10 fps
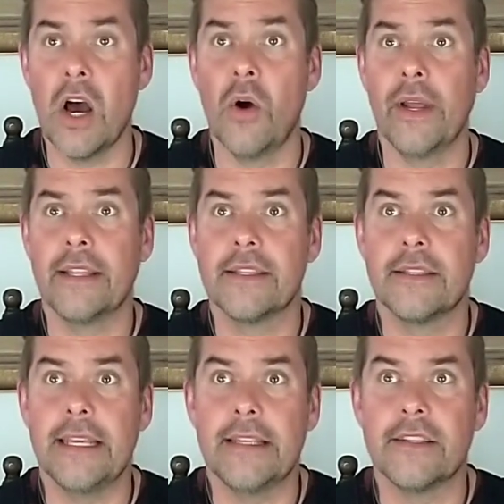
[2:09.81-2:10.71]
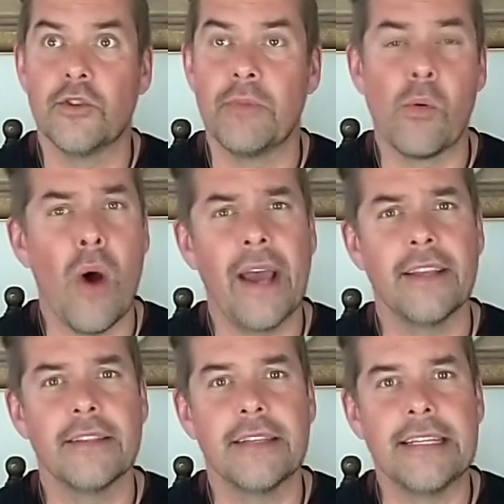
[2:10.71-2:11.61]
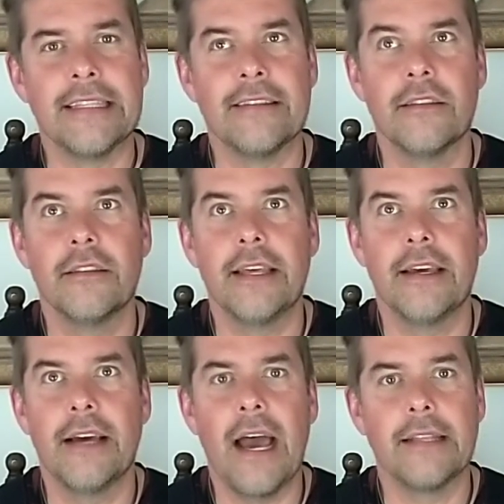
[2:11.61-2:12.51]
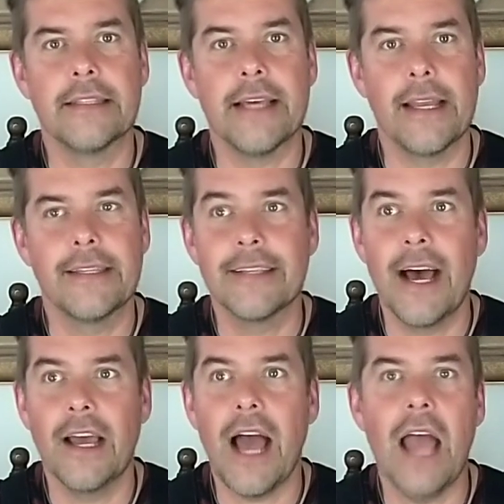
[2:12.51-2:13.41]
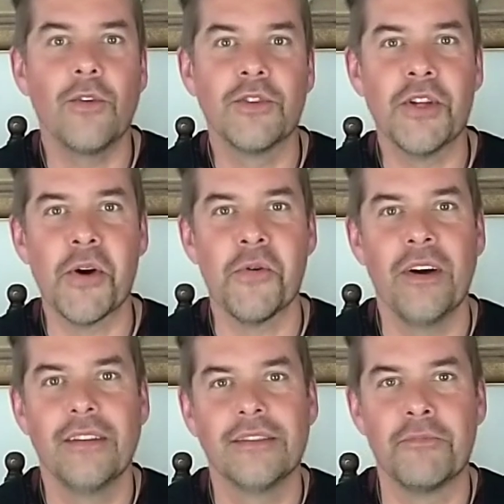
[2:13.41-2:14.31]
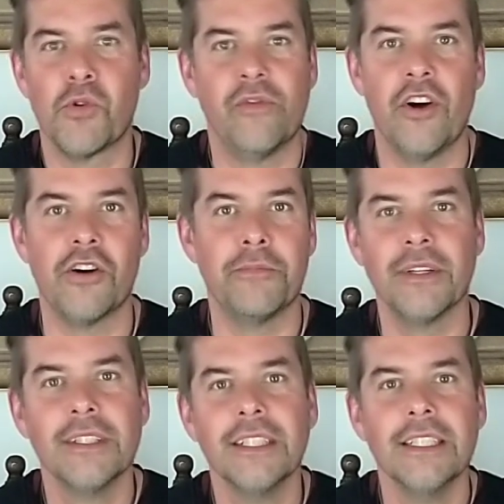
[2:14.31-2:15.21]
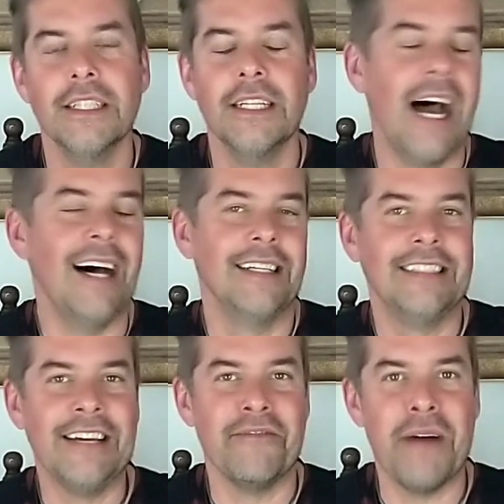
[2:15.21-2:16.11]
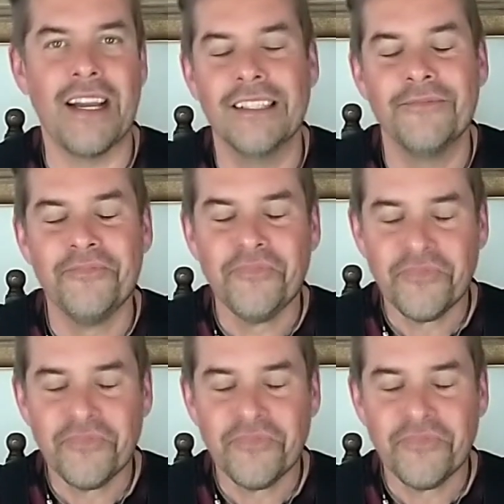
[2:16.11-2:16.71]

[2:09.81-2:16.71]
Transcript: No, it's easy to be wise in the hindsight. I don't know the proverb. Never mind.